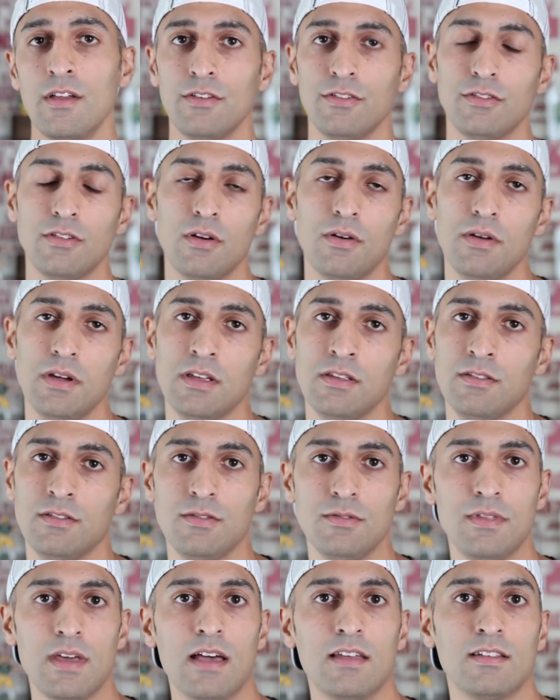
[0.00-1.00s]
So in
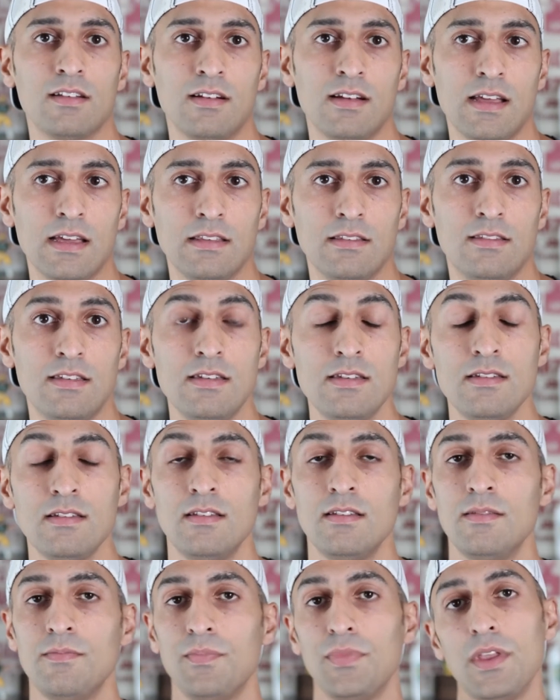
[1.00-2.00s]

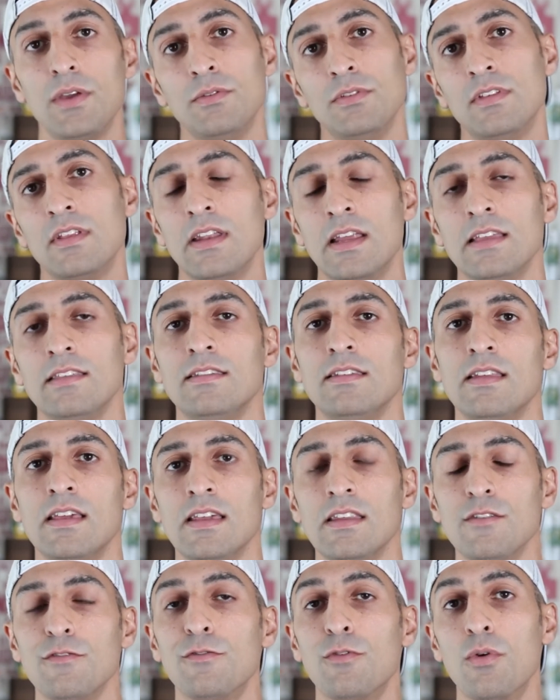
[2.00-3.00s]
2019, it was the
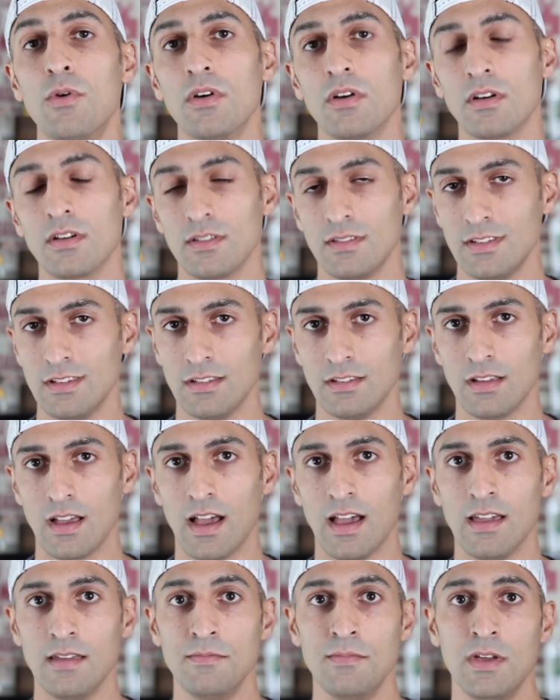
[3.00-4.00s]
1984
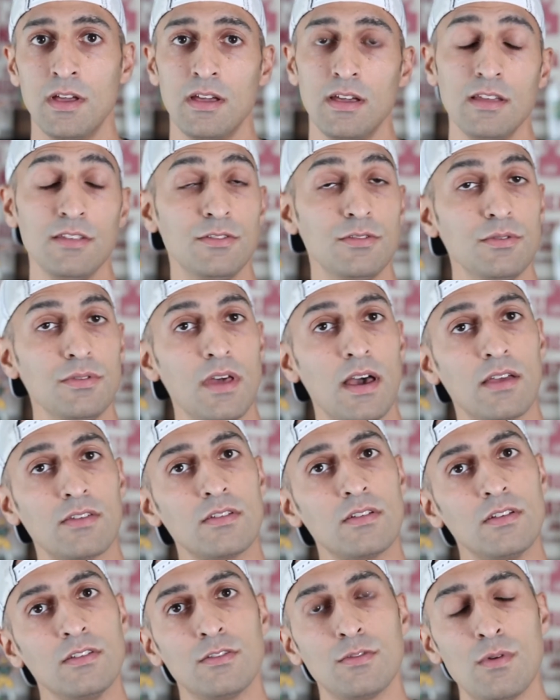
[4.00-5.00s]
design. In
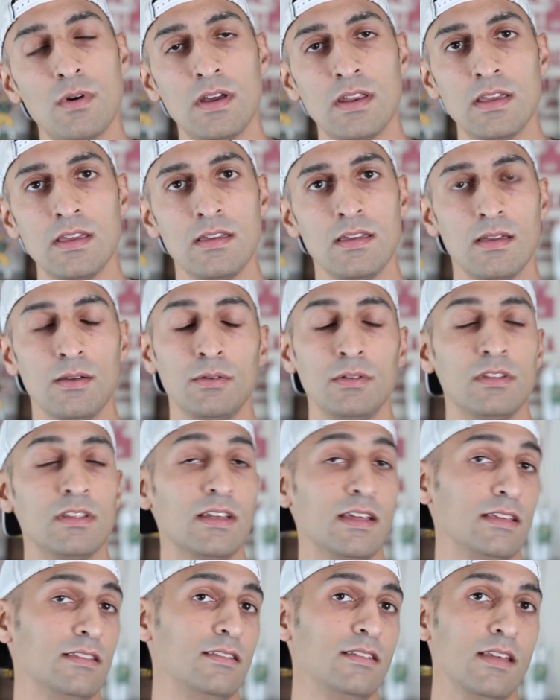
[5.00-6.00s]
2020, it was the
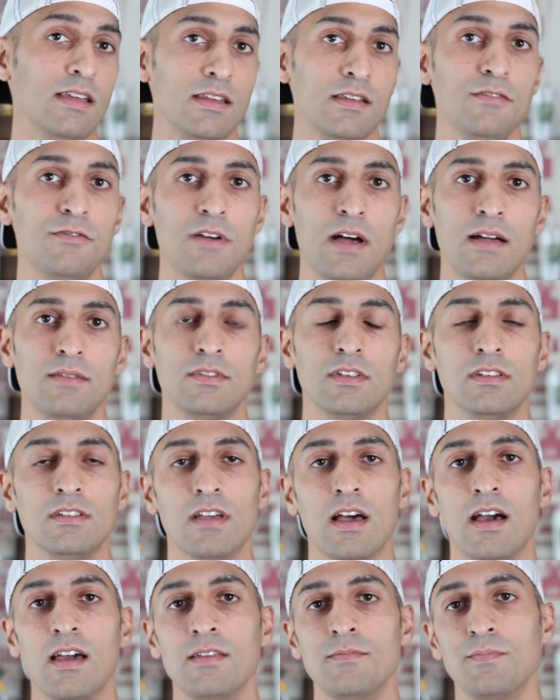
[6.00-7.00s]
1985
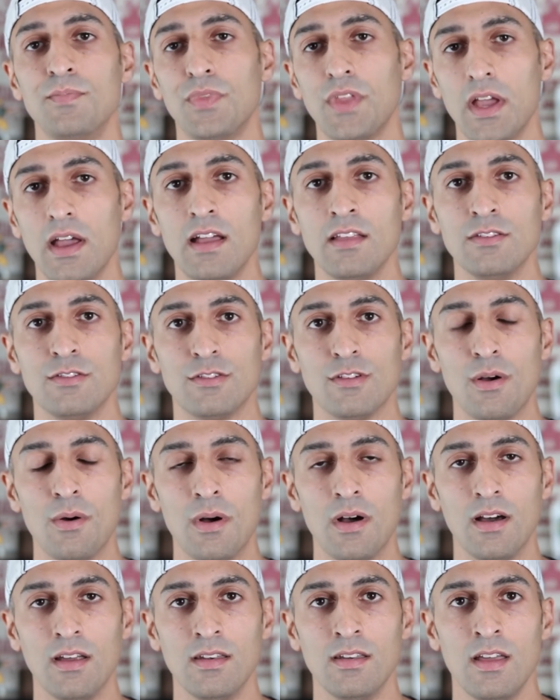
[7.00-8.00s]
design, and so
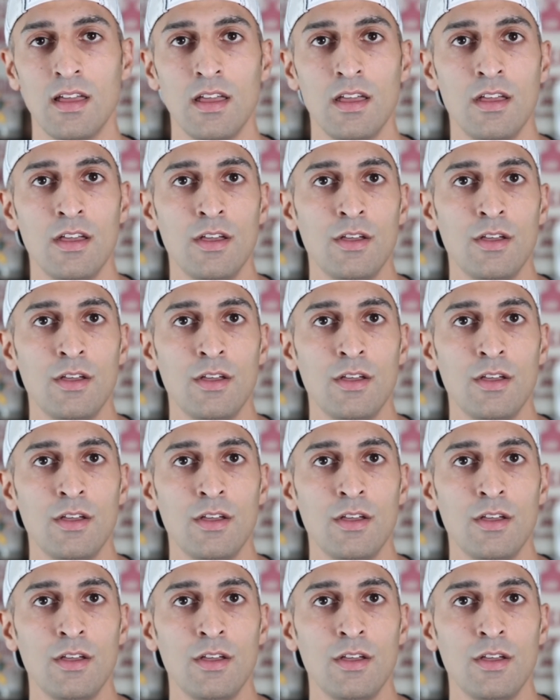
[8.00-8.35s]
on.